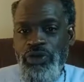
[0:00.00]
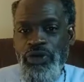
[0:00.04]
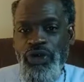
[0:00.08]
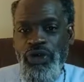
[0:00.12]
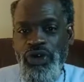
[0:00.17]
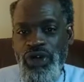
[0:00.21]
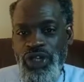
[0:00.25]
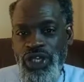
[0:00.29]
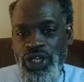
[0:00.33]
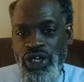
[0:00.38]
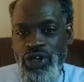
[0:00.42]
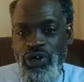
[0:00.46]

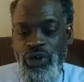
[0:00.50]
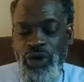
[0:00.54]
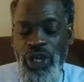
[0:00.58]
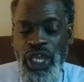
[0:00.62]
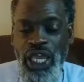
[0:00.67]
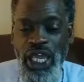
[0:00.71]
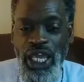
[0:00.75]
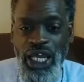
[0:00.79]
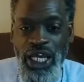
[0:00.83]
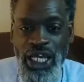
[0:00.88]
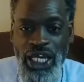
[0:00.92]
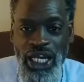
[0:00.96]
only equate
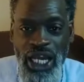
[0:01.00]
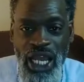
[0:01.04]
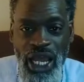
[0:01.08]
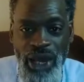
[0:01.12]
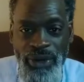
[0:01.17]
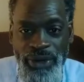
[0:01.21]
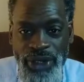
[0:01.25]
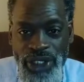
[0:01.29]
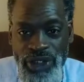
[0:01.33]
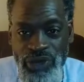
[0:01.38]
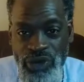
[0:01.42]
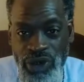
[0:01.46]

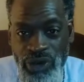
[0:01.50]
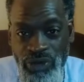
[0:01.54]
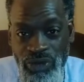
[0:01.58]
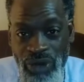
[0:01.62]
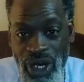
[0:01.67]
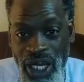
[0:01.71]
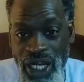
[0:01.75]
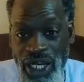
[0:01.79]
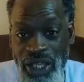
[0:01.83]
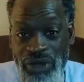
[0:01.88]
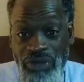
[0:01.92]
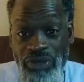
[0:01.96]
economics with
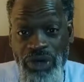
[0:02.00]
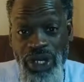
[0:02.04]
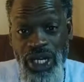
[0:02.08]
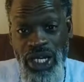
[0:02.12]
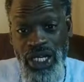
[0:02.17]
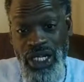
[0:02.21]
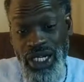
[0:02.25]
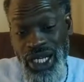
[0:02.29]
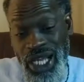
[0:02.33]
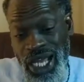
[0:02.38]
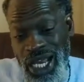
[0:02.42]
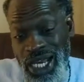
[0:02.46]
money, but
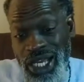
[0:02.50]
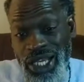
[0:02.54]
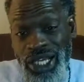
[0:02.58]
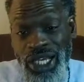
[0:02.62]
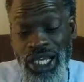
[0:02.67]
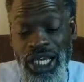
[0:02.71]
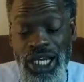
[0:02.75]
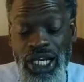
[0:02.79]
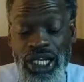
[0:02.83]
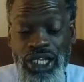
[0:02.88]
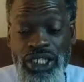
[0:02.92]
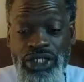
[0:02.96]
I look
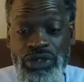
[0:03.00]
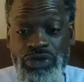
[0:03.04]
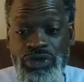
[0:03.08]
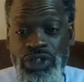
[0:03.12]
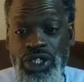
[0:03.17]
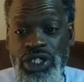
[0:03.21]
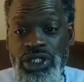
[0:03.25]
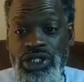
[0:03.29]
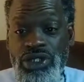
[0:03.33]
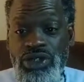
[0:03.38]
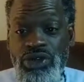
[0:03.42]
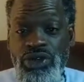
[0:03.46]
at it as
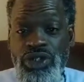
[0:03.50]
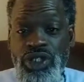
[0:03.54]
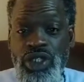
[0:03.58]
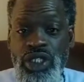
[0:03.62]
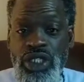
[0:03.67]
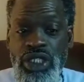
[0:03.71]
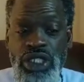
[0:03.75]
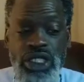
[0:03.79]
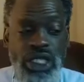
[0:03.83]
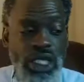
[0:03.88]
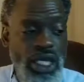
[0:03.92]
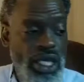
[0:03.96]

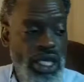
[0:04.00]
resources.